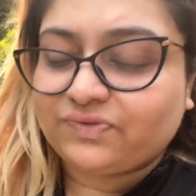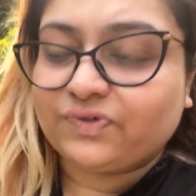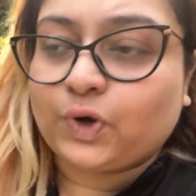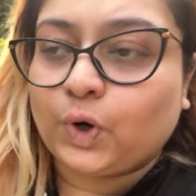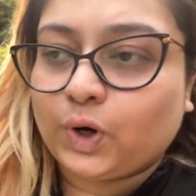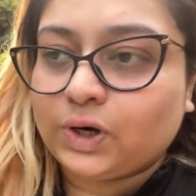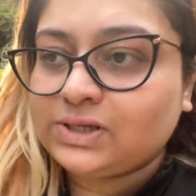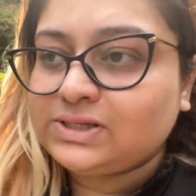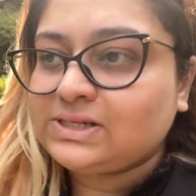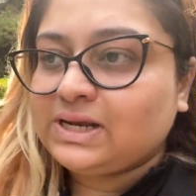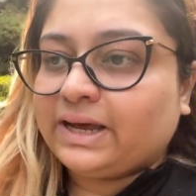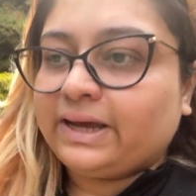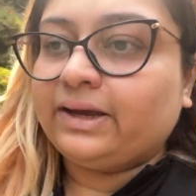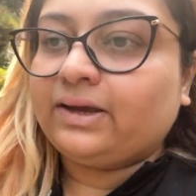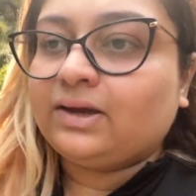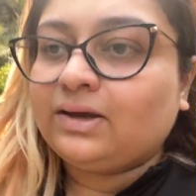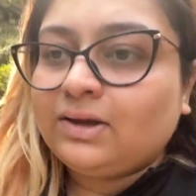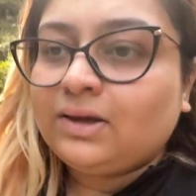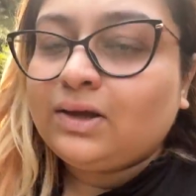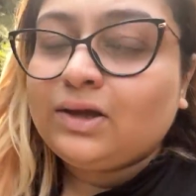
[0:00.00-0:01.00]
Of course,
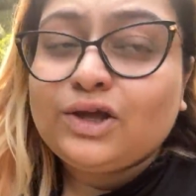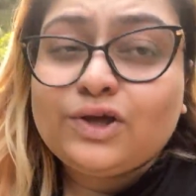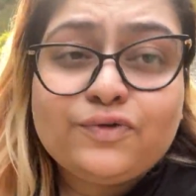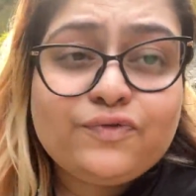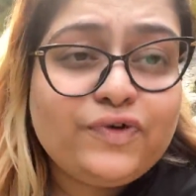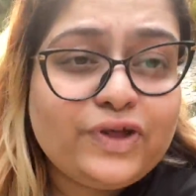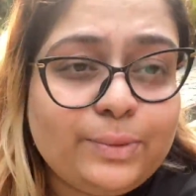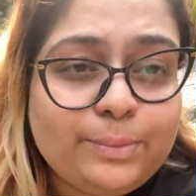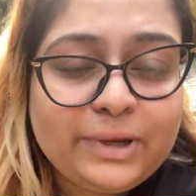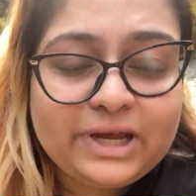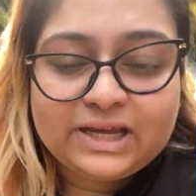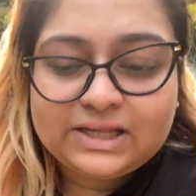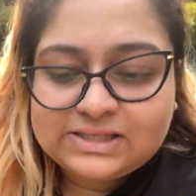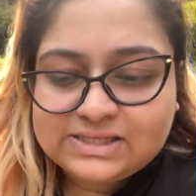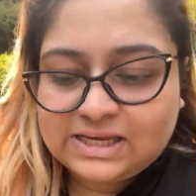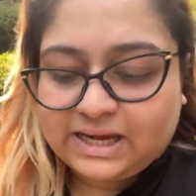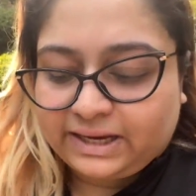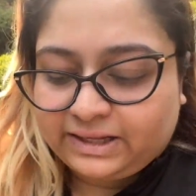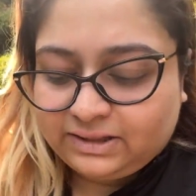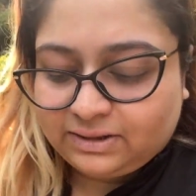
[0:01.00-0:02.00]
like, filming
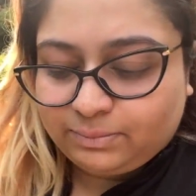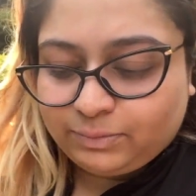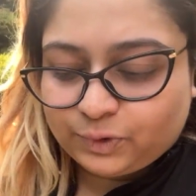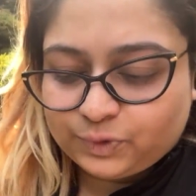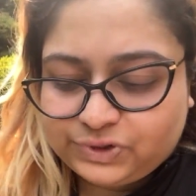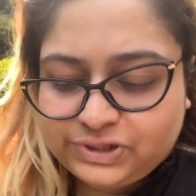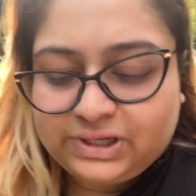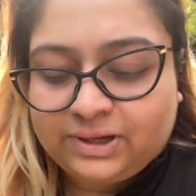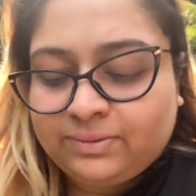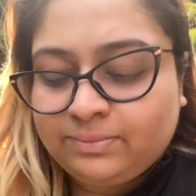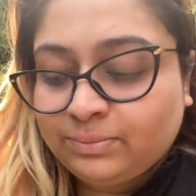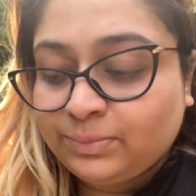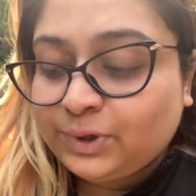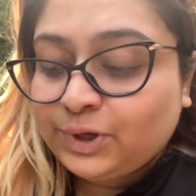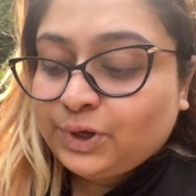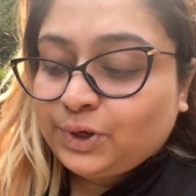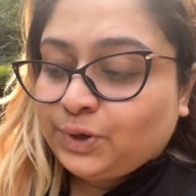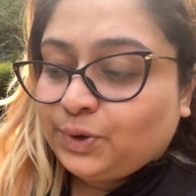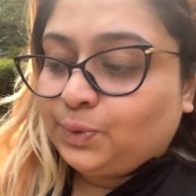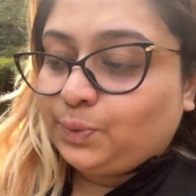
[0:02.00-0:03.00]
inside the museum
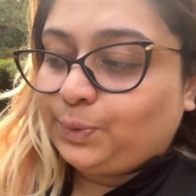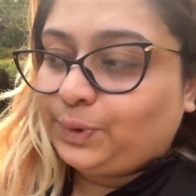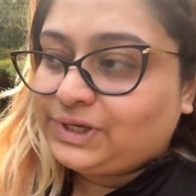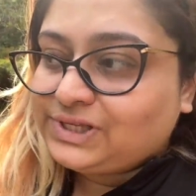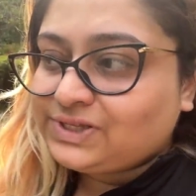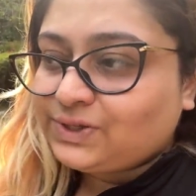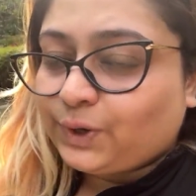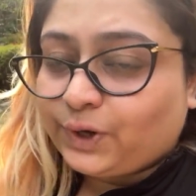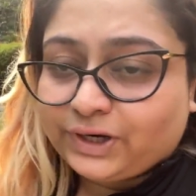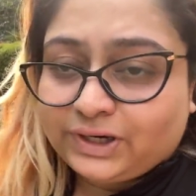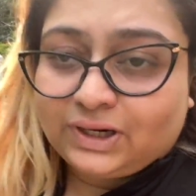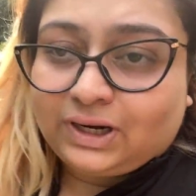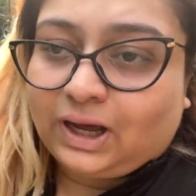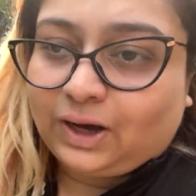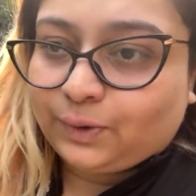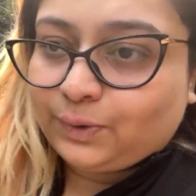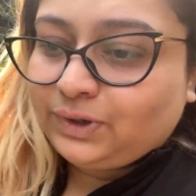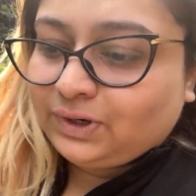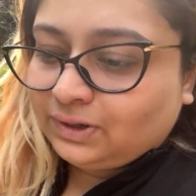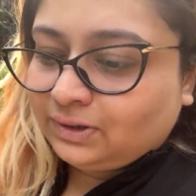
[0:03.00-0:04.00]
was not
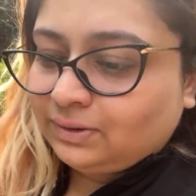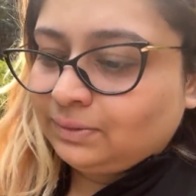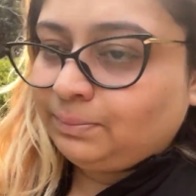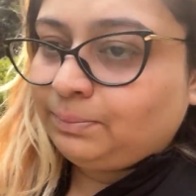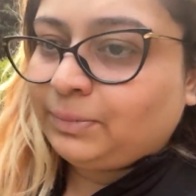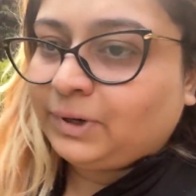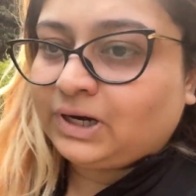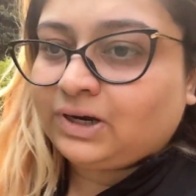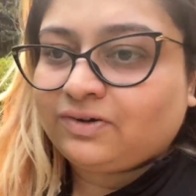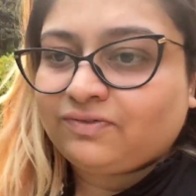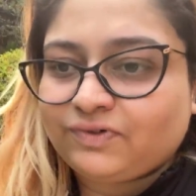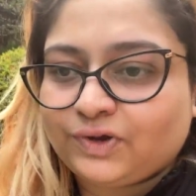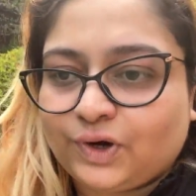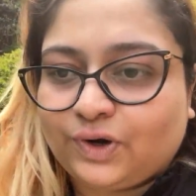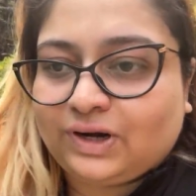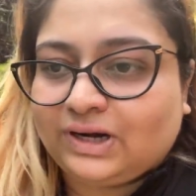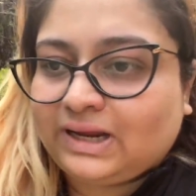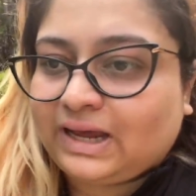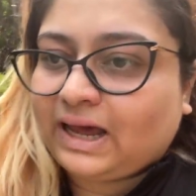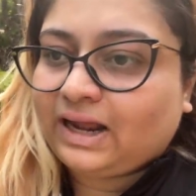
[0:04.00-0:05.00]
allowed, but if you're
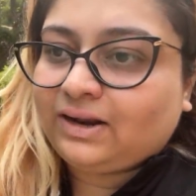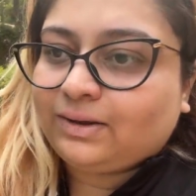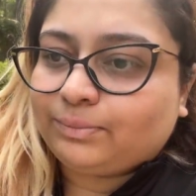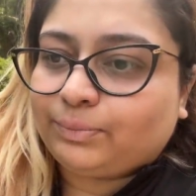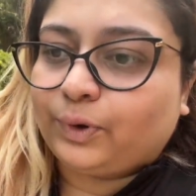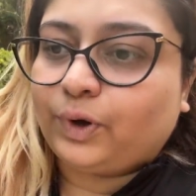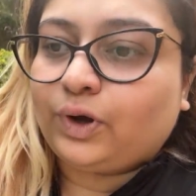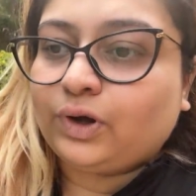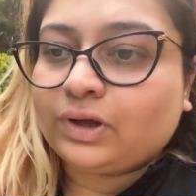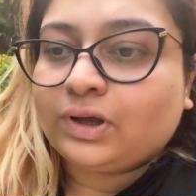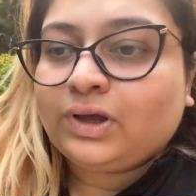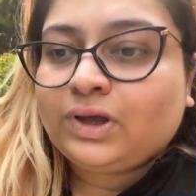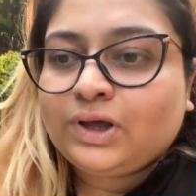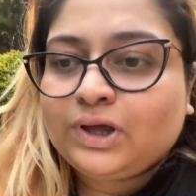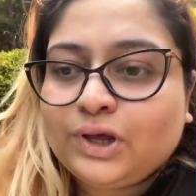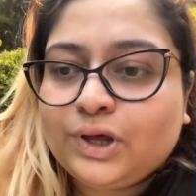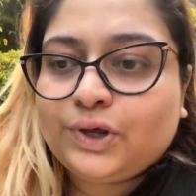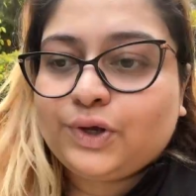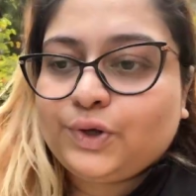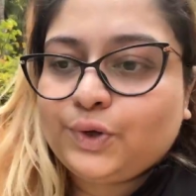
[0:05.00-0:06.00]
in Kalimpong,
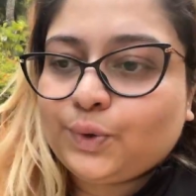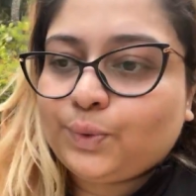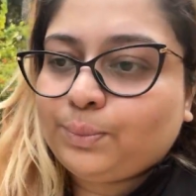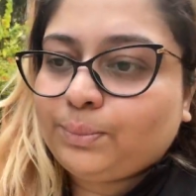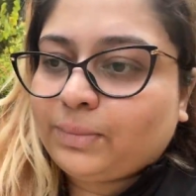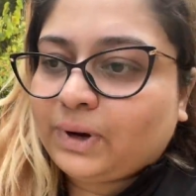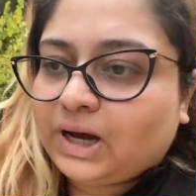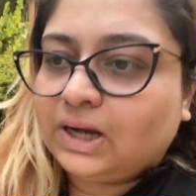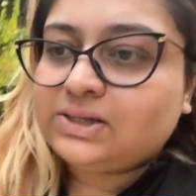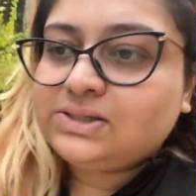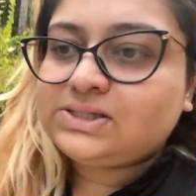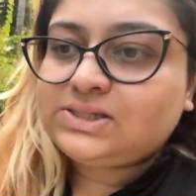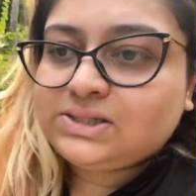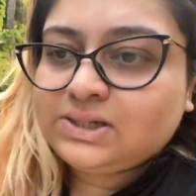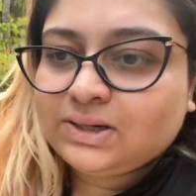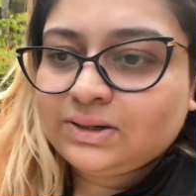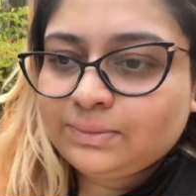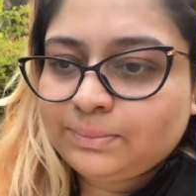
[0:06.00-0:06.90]
you must